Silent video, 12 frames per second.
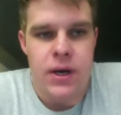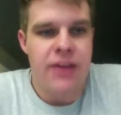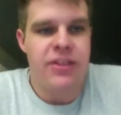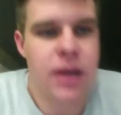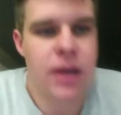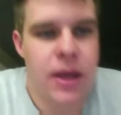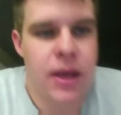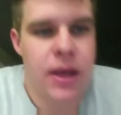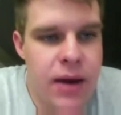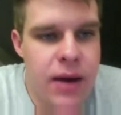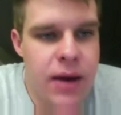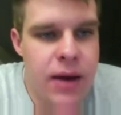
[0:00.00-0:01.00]
think
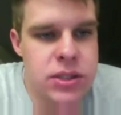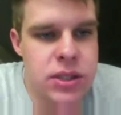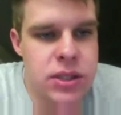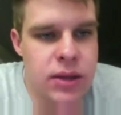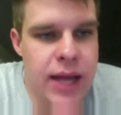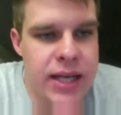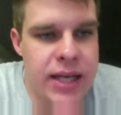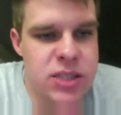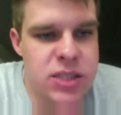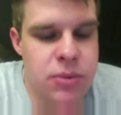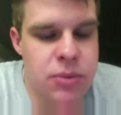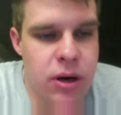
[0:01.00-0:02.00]
that was the
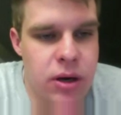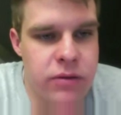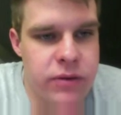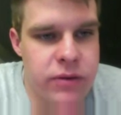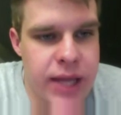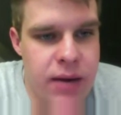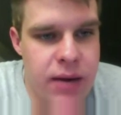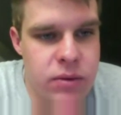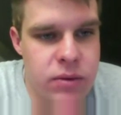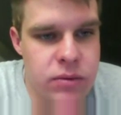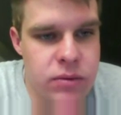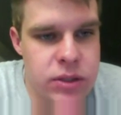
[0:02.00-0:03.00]
last part for that
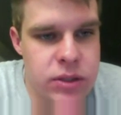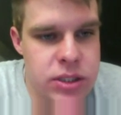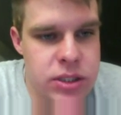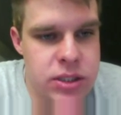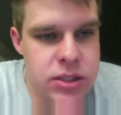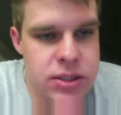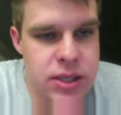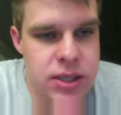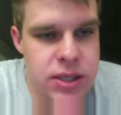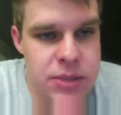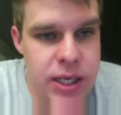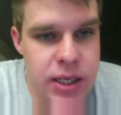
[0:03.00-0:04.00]
one was just the
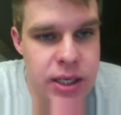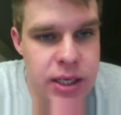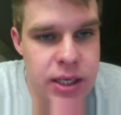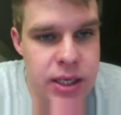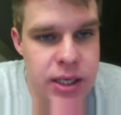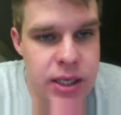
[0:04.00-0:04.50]
subject. So.